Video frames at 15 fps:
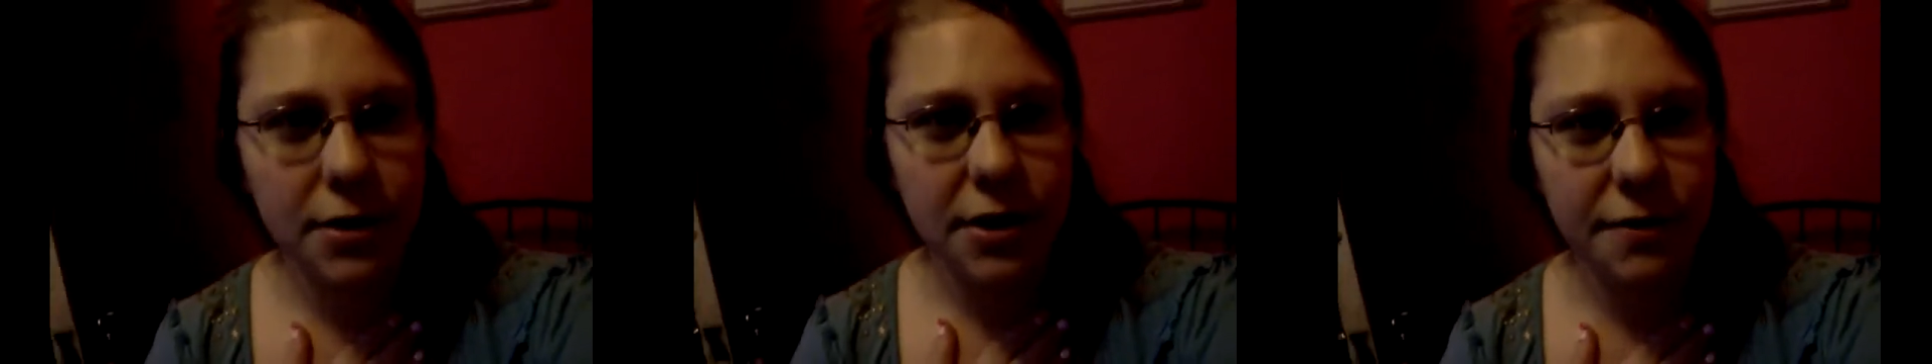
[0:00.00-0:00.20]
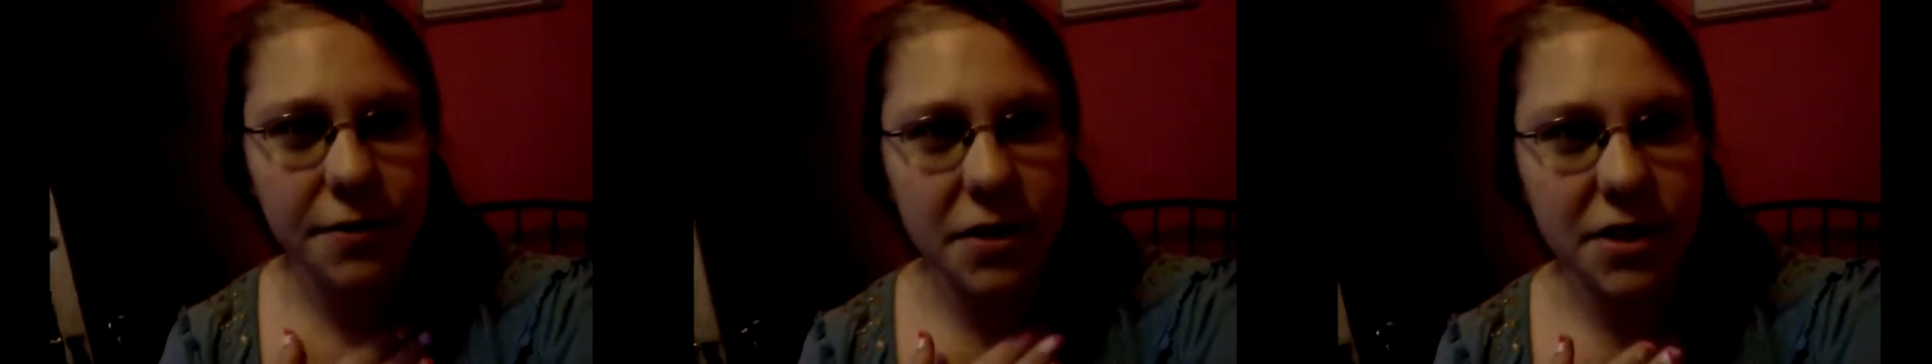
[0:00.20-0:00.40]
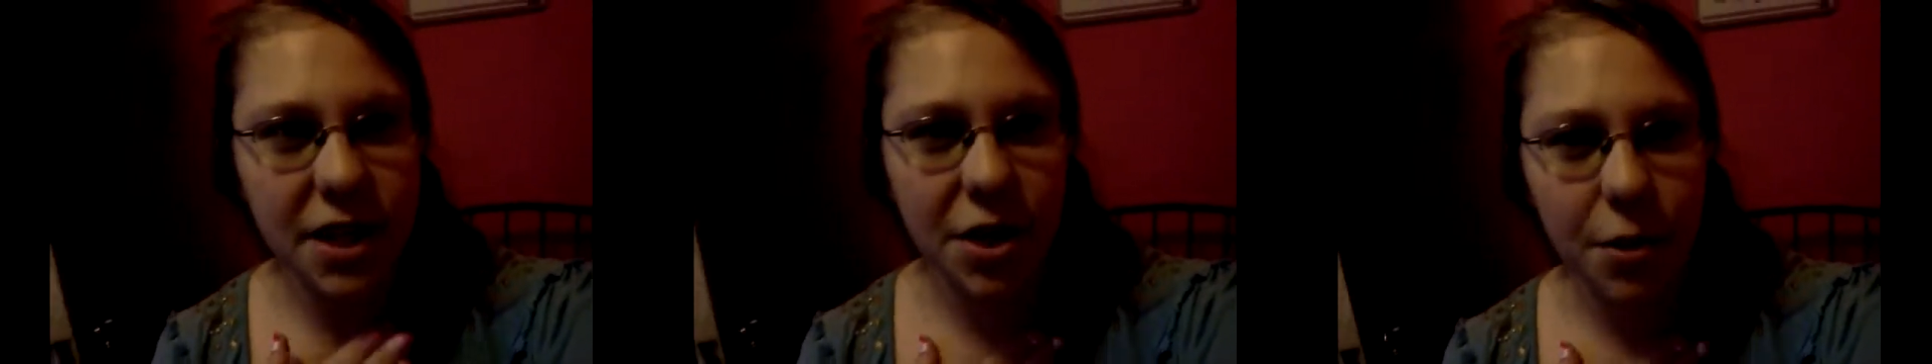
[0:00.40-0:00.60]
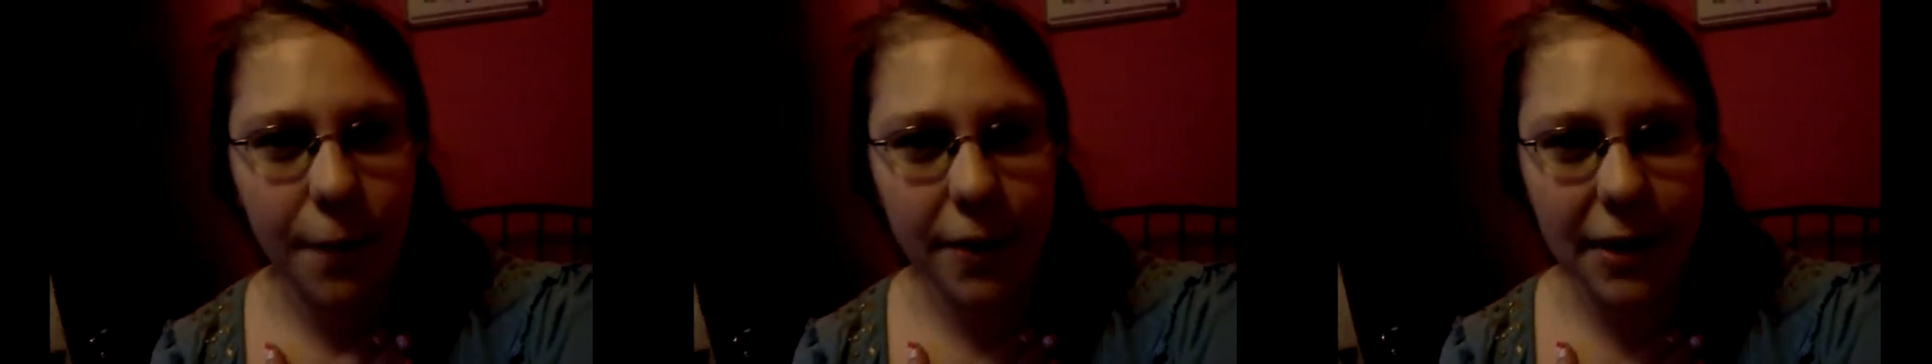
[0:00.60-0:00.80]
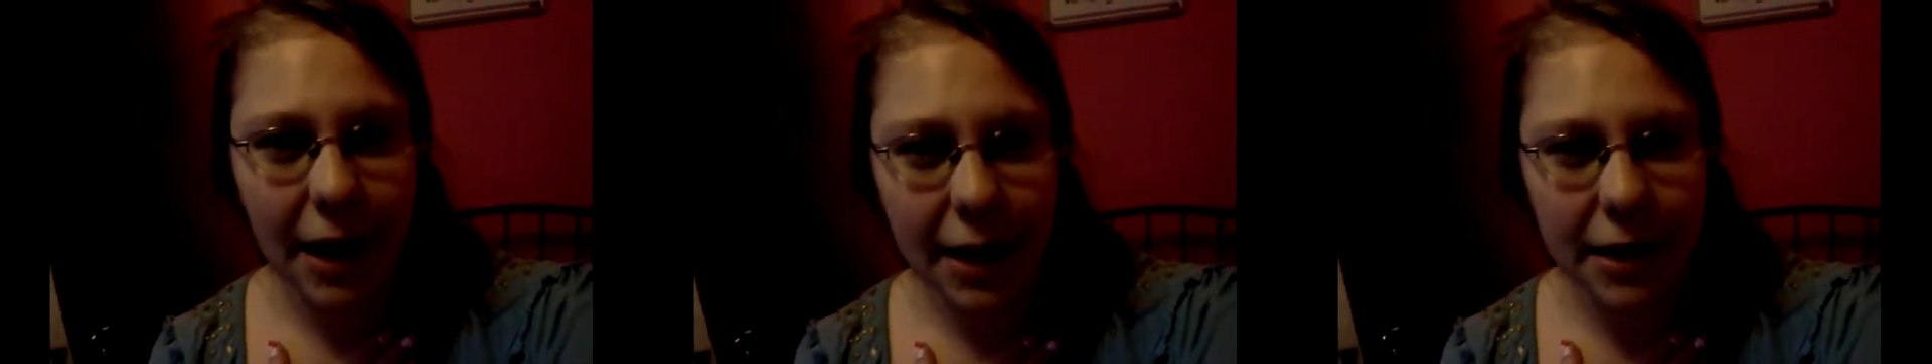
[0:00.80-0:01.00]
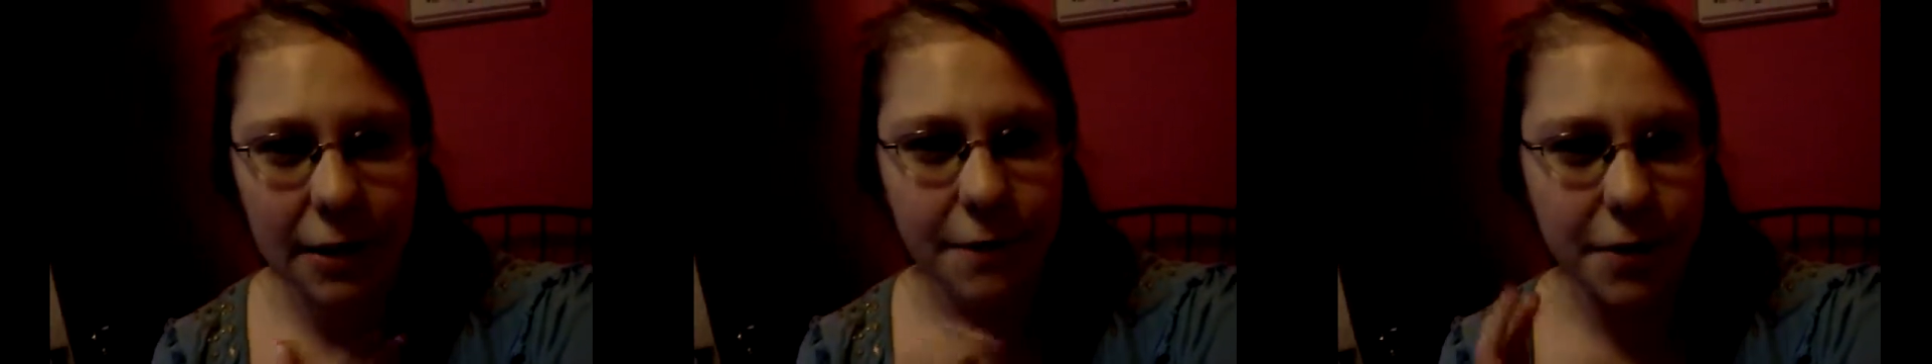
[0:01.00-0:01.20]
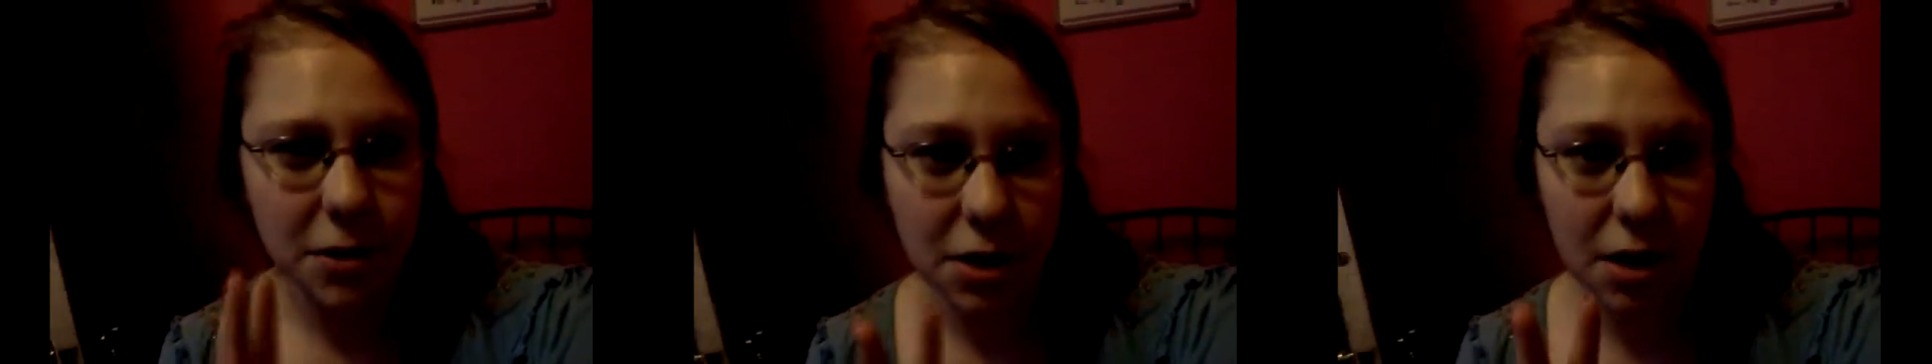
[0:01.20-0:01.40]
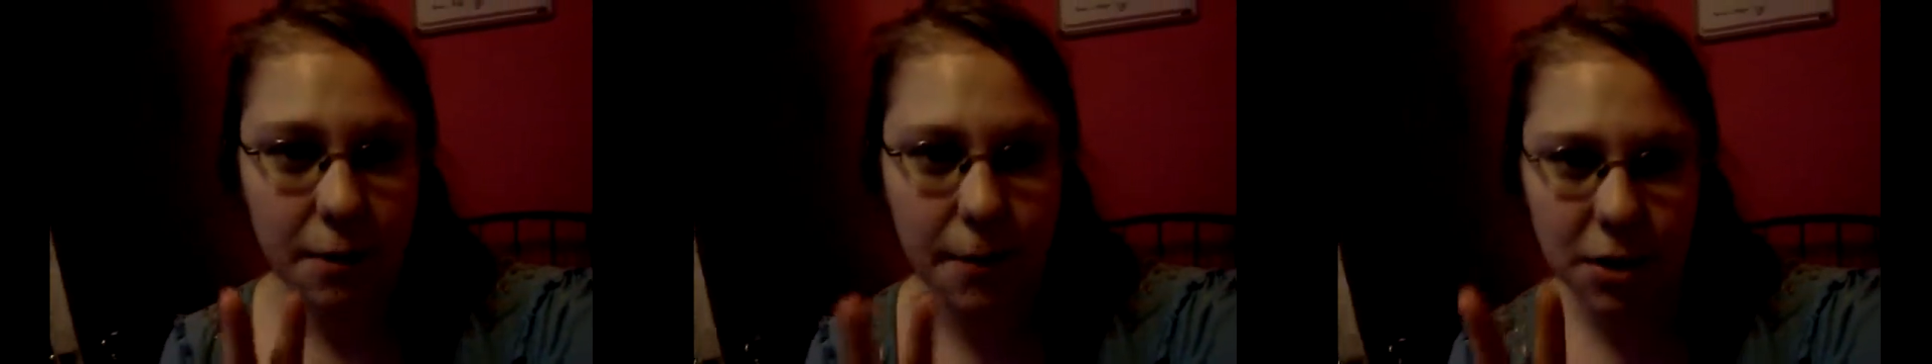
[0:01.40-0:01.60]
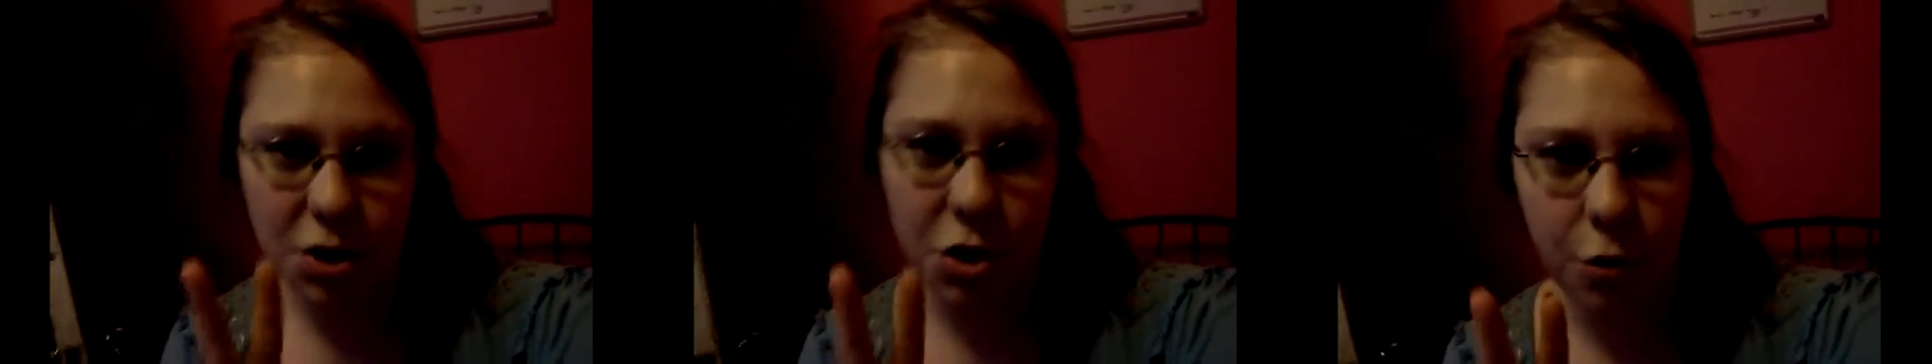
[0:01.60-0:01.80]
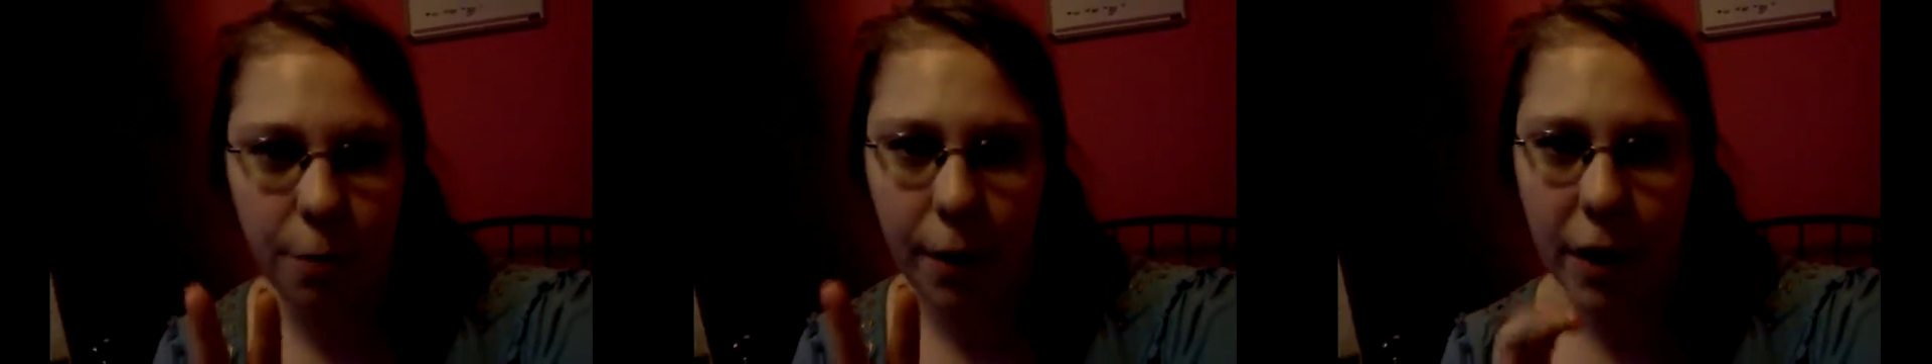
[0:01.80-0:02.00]
I'll definitely tell you by the end of it's going to be
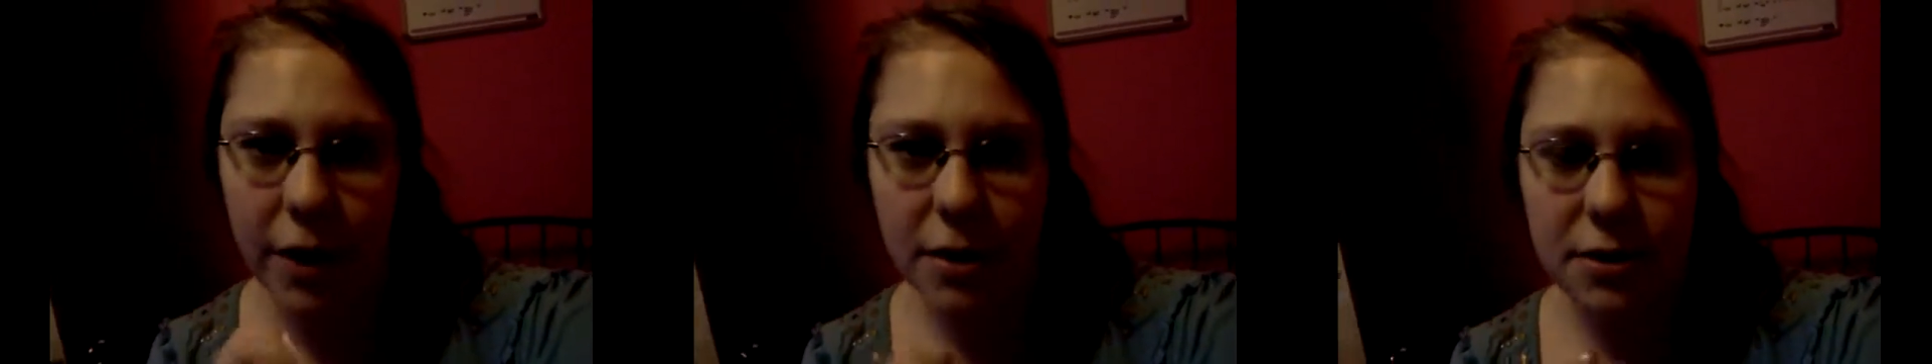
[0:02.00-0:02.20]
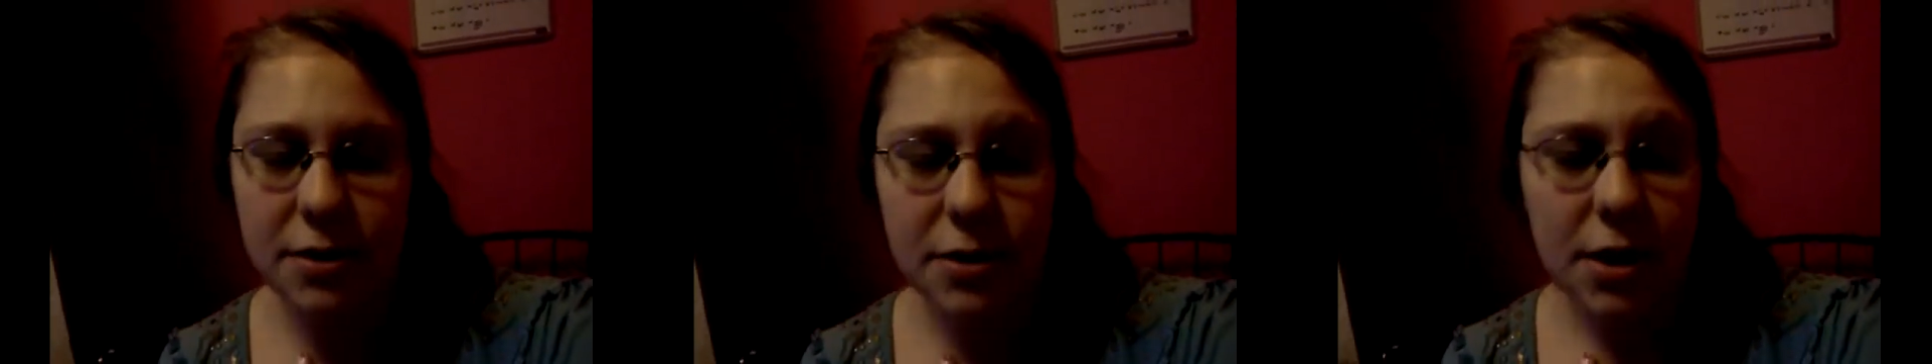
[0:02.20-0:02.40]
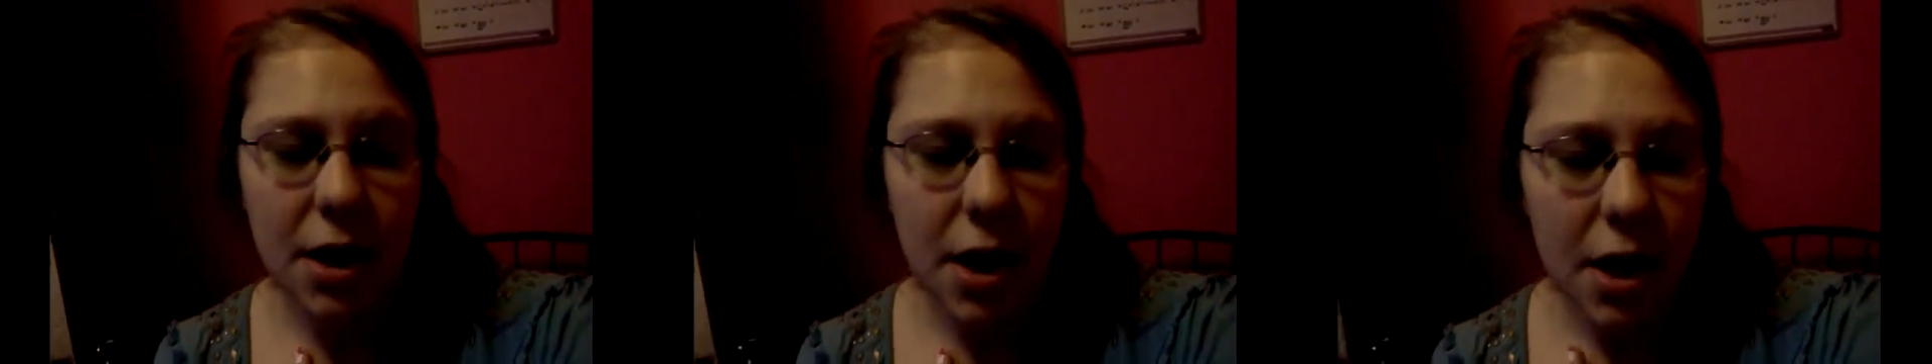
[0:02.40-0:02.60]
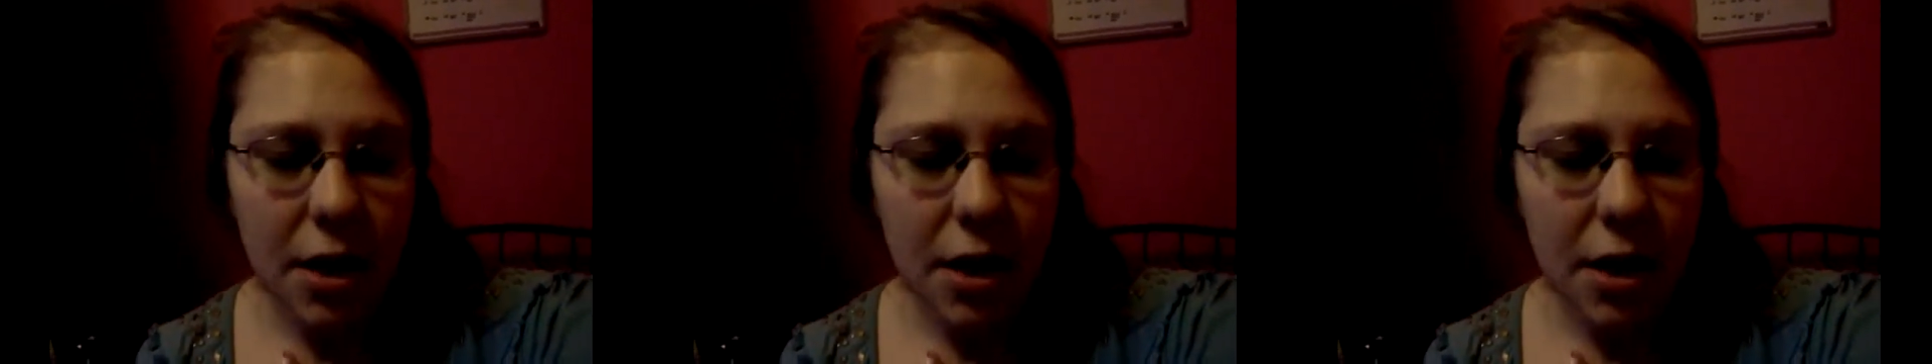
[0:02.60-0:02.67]
two parts.